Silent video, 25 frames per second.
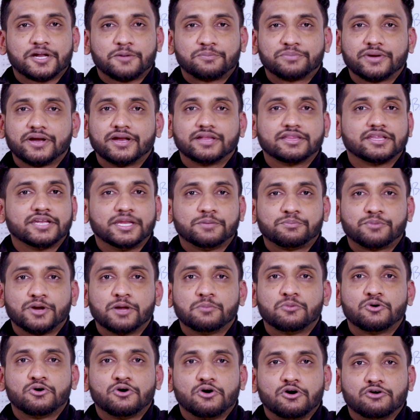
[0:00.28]
obtaining the
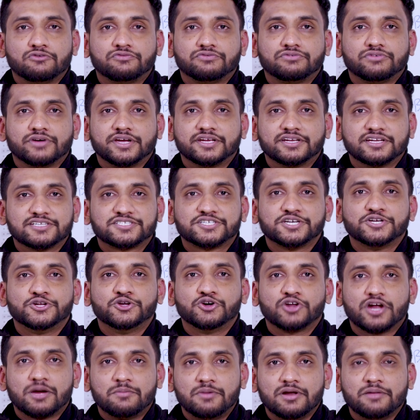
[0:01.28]
diploma of Industry
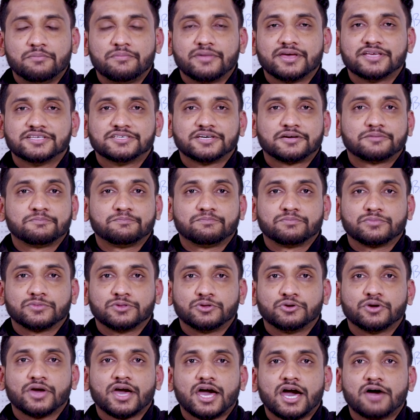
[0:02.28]
Durable Major,
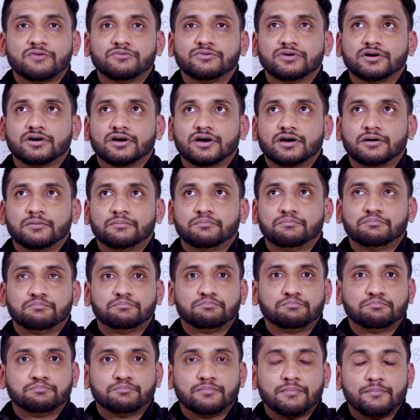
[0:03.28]
you have
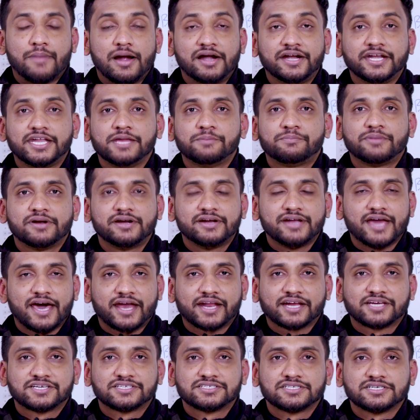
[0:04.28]
multiple
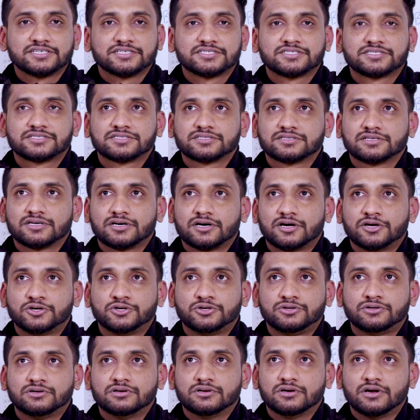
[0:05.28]
directions
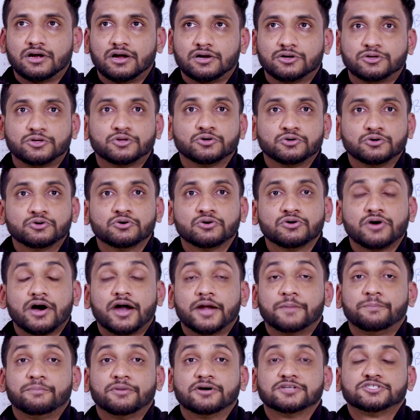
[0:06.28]
to go
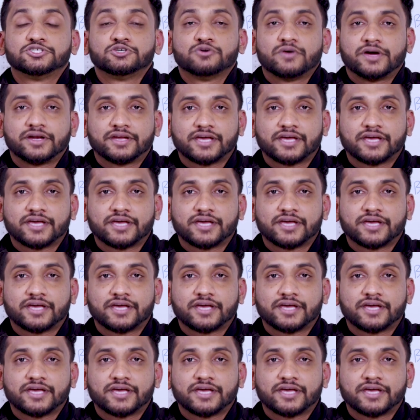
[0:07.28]
and pursue your